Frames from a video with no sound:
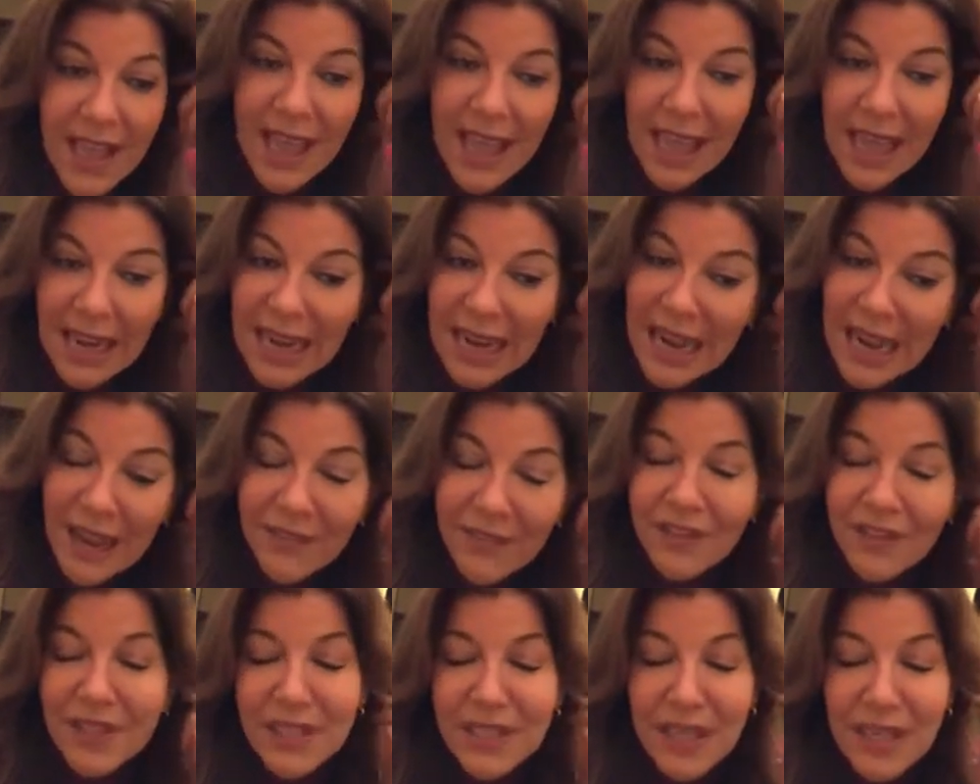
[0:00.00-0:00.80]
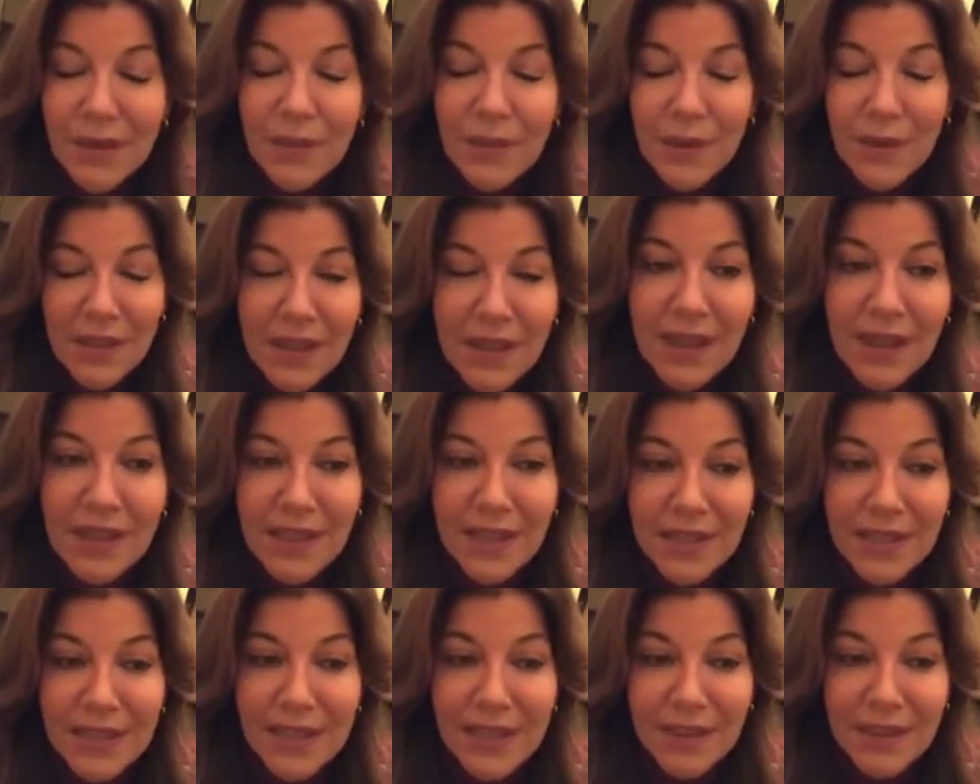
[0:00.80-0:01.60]
And I have to say, one of the
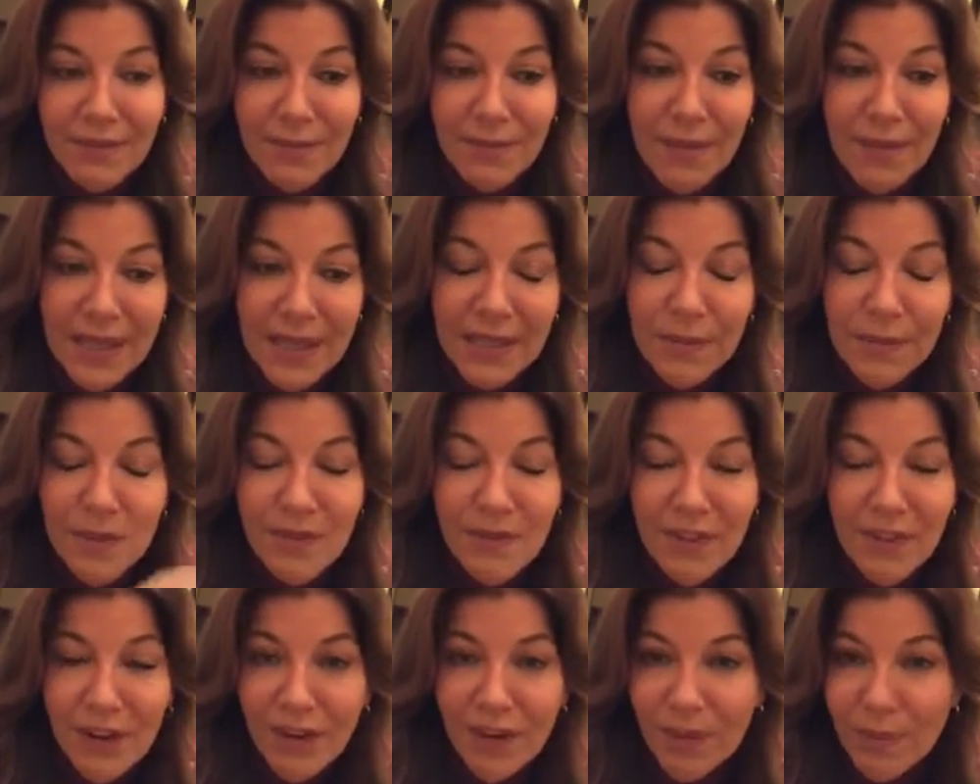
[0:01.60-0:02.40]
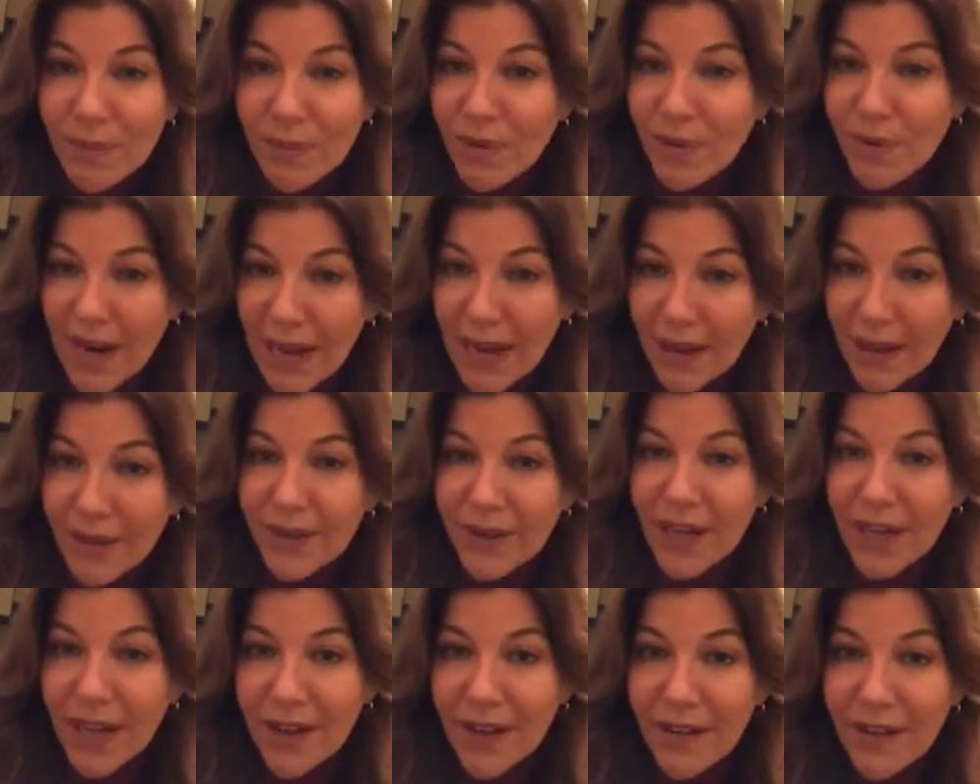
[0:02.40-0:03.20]
things that makes me very proud
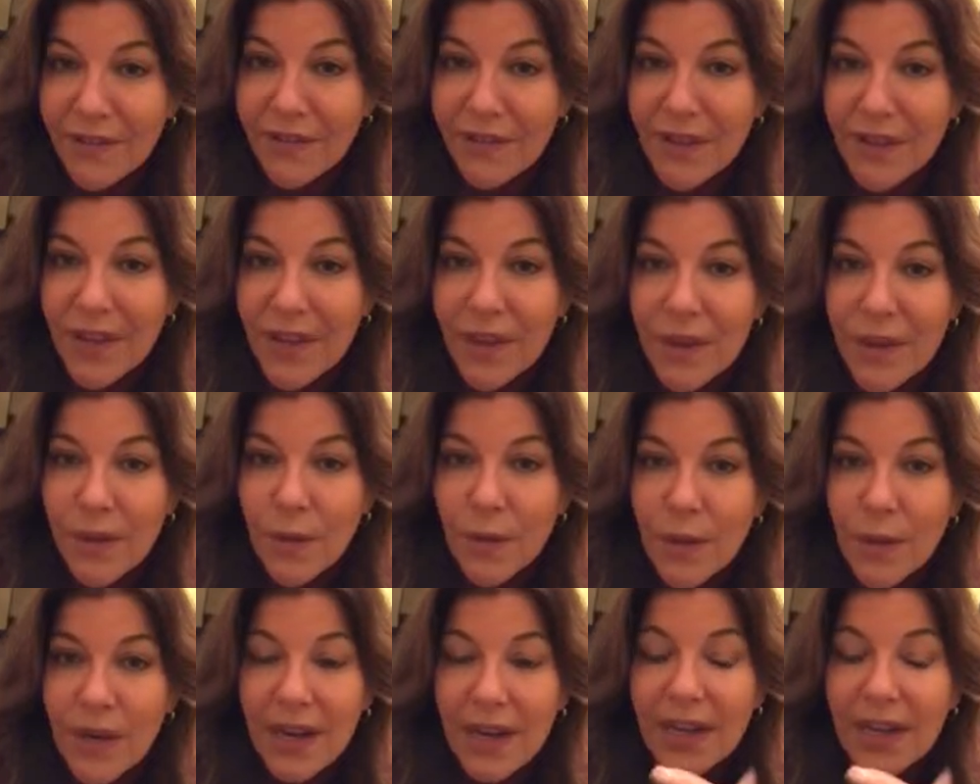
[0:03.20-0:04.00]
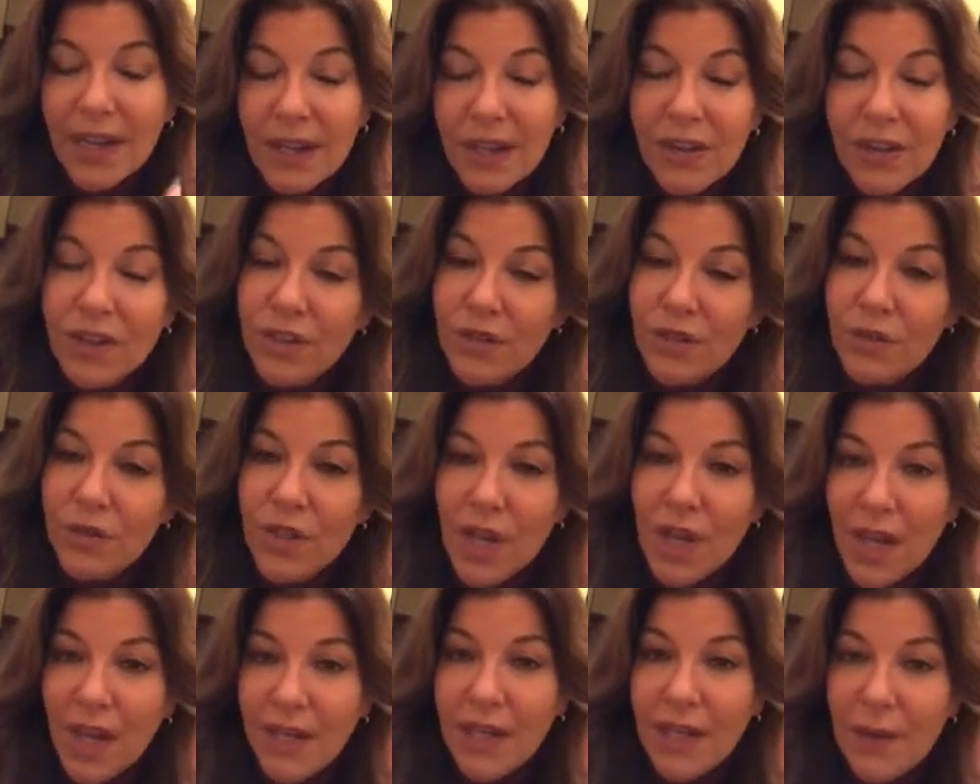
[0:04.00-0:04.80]
of when I hear you
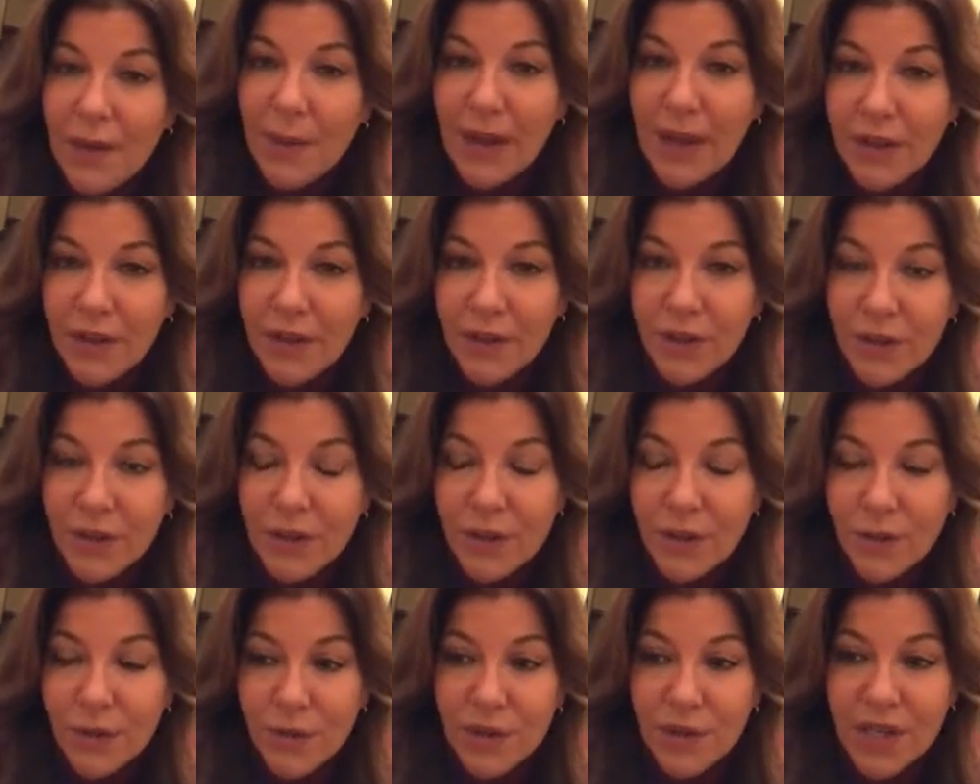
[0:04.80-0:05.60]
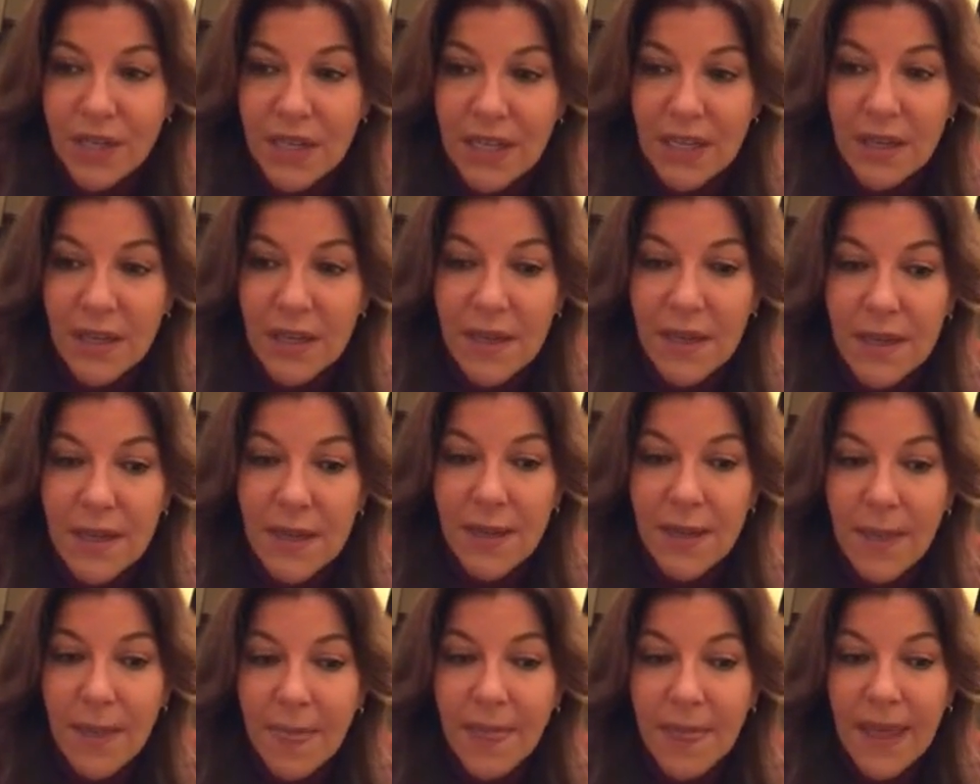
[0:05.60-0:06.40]
talking about your story,
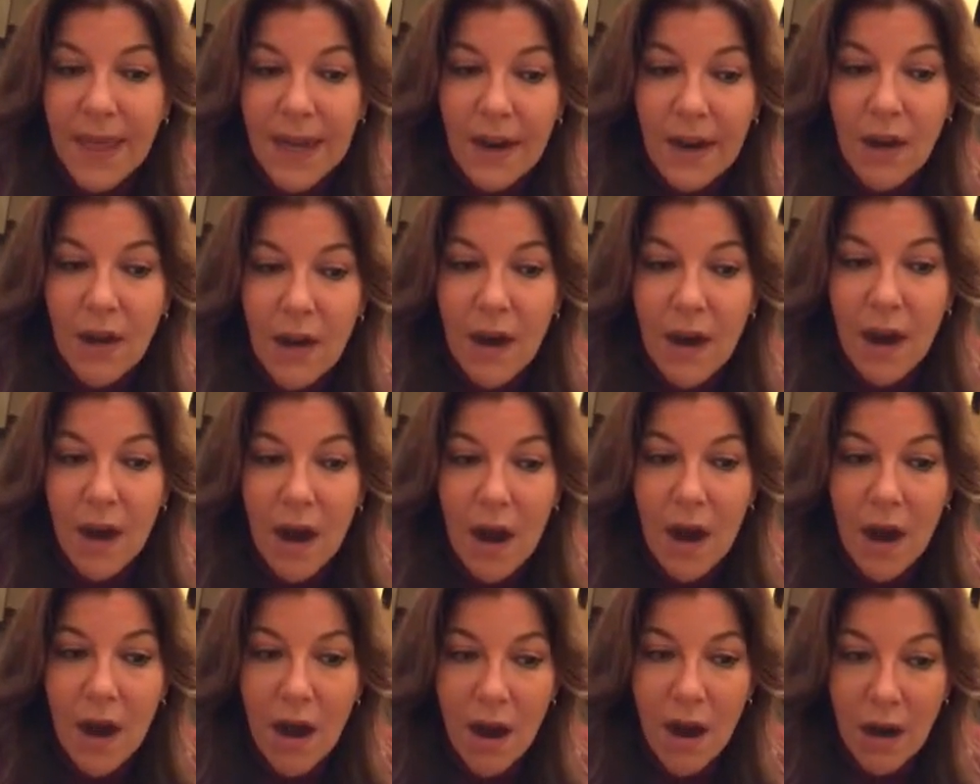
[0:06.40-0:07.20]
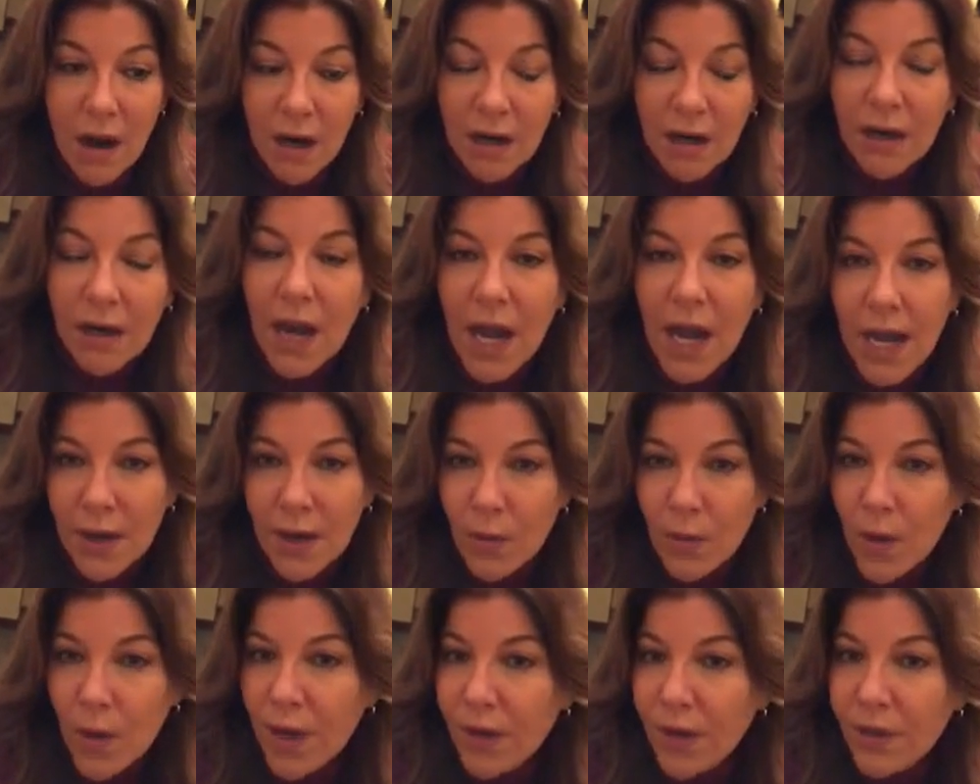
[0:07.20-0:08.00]
that our eye
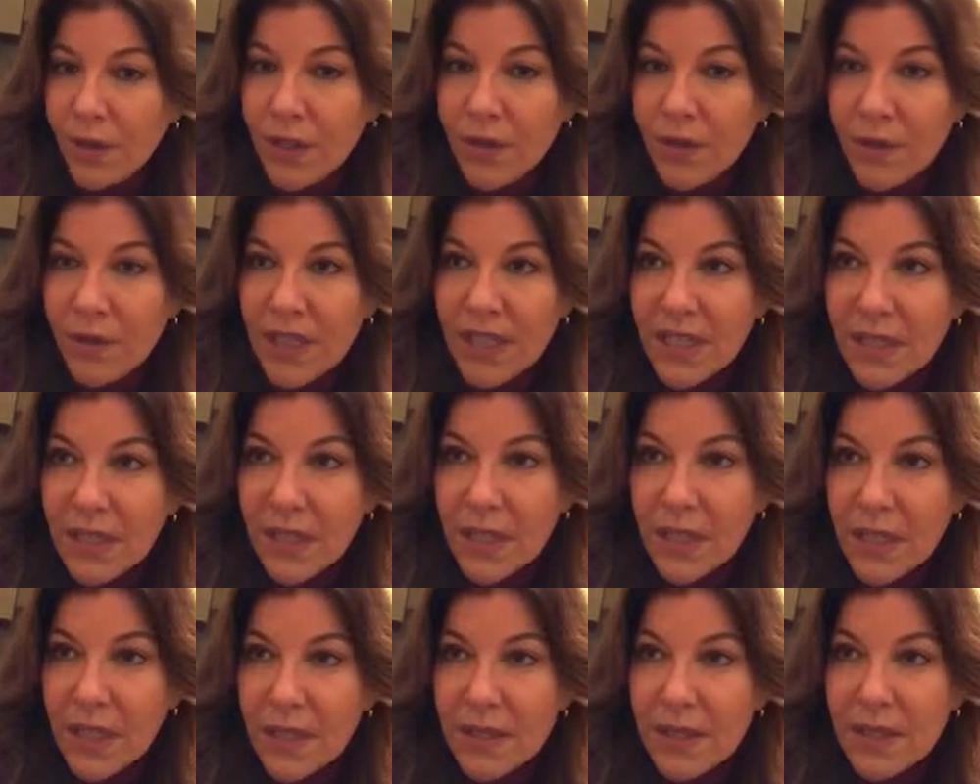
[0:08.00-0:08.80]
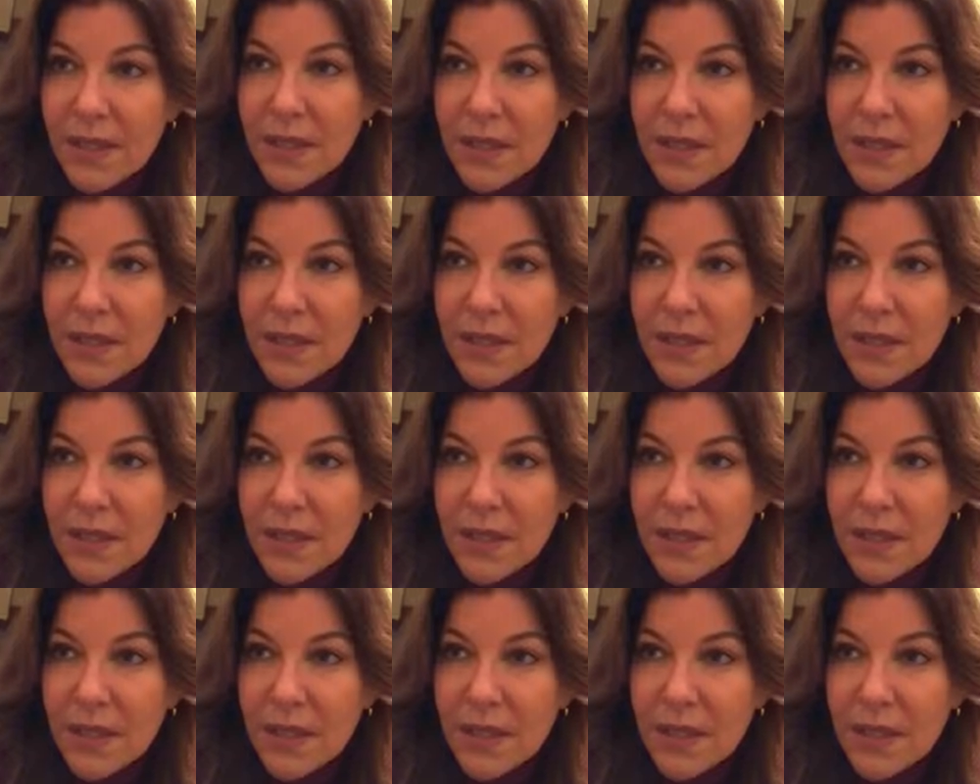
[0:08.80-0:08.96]
water unit is